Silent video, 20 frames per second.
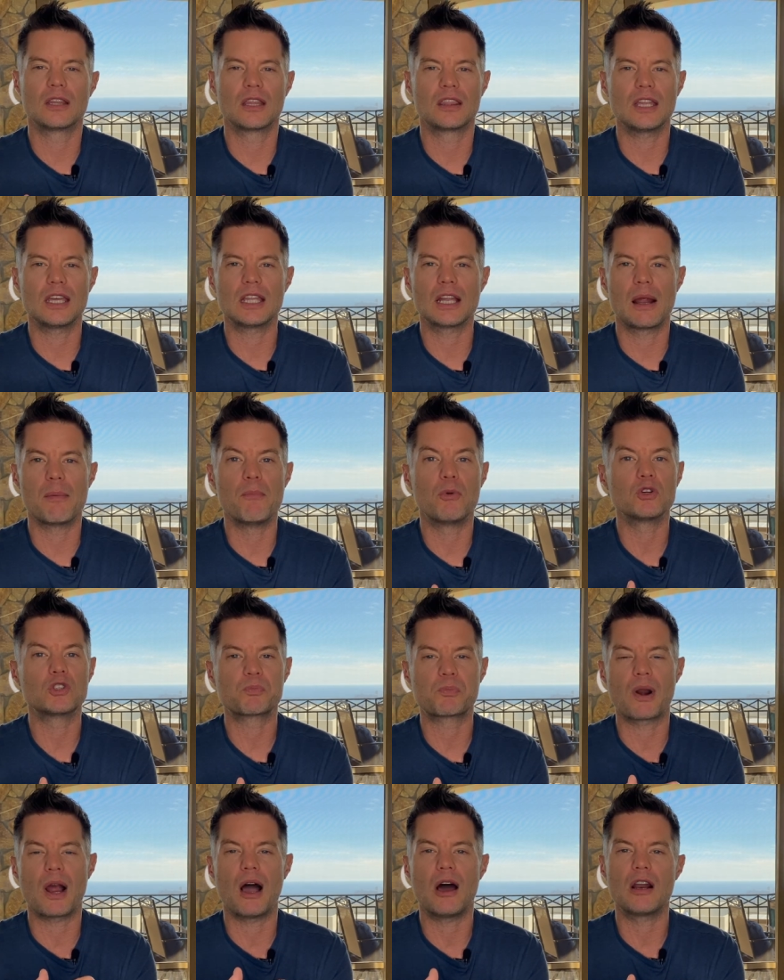the thing that I'm
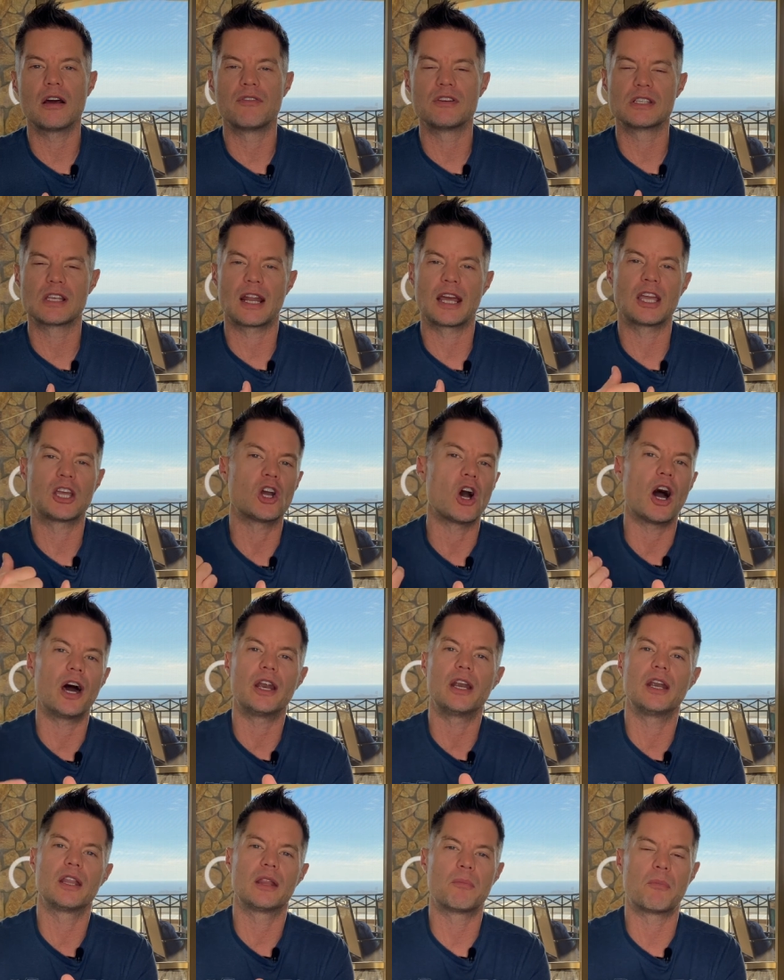most proud of is that I got
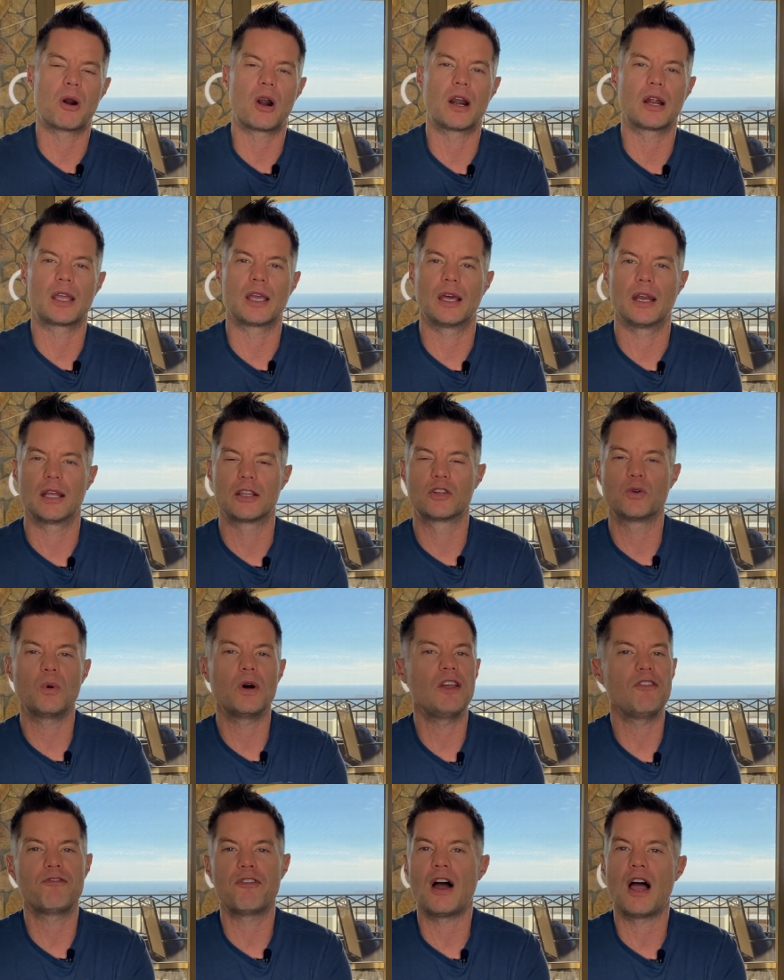into the market at
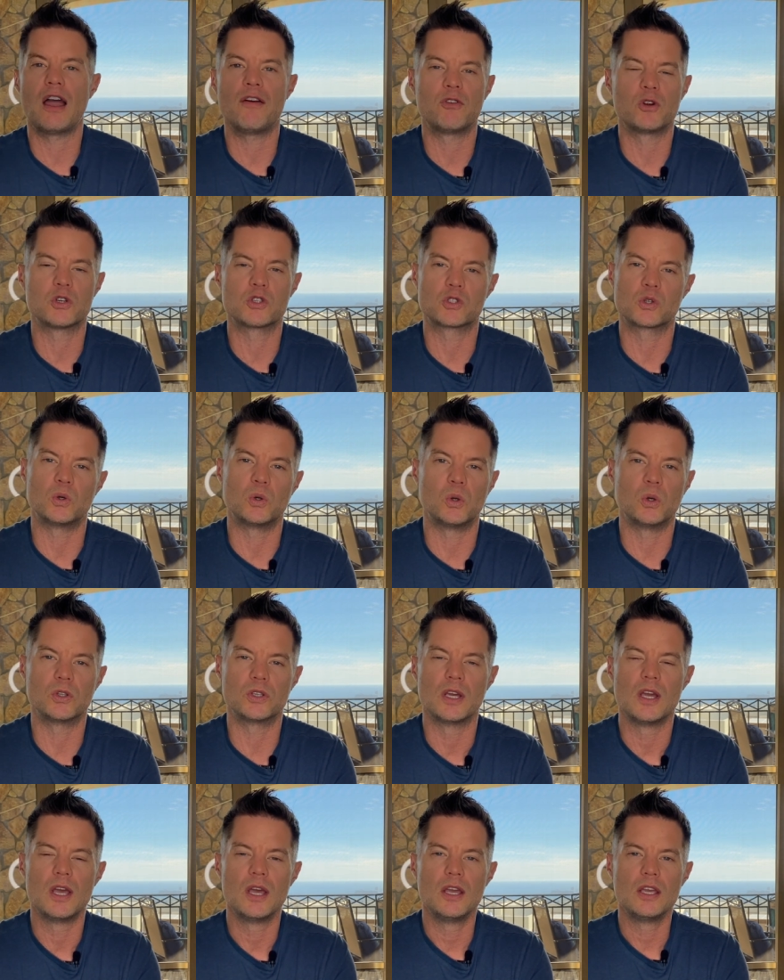25 years
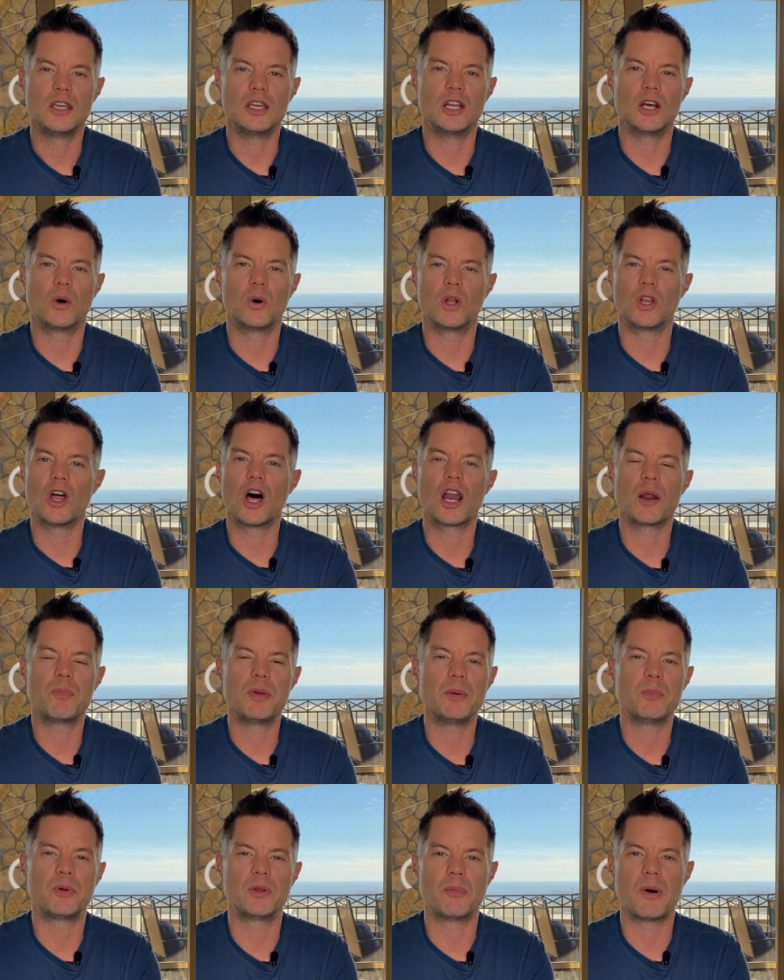old. You know, a lot of
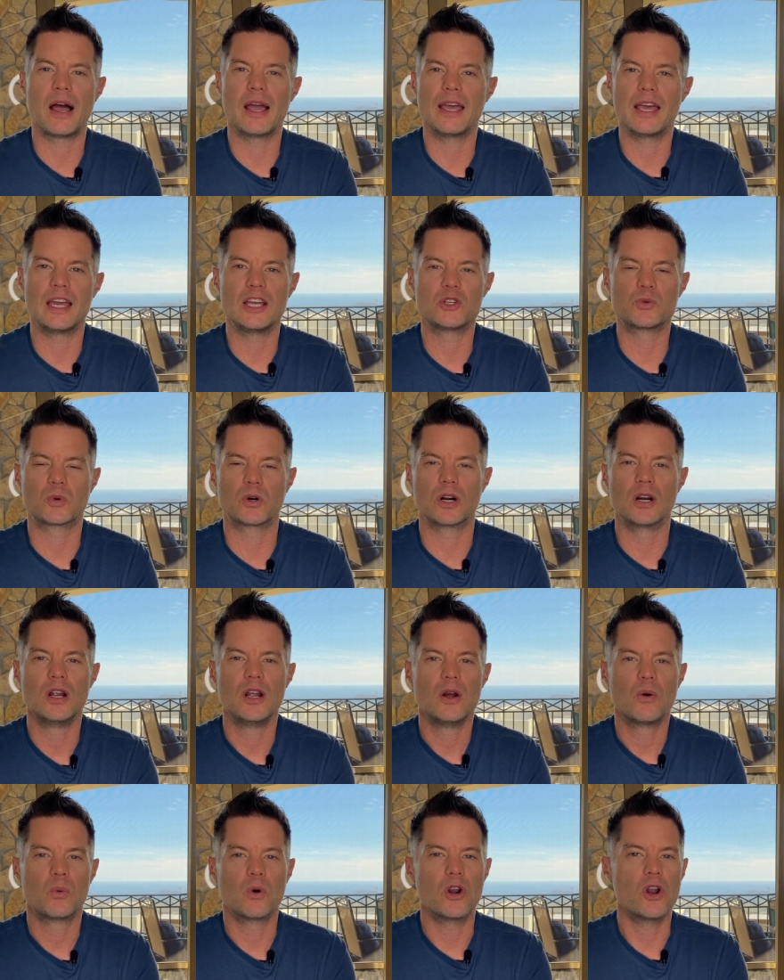people my age were
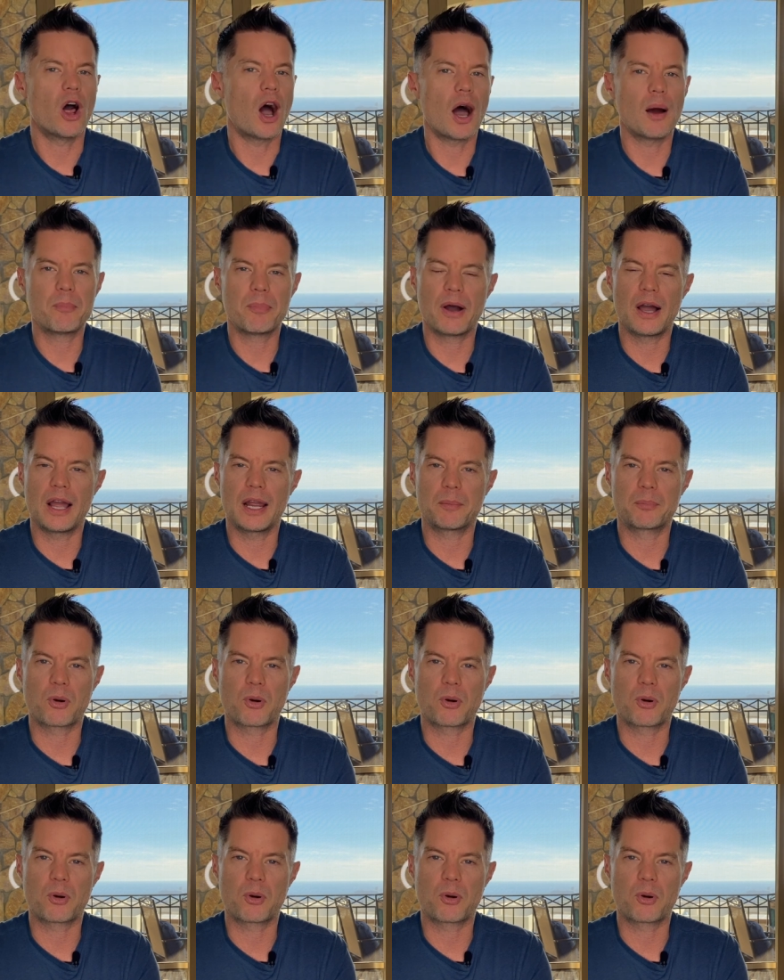not buying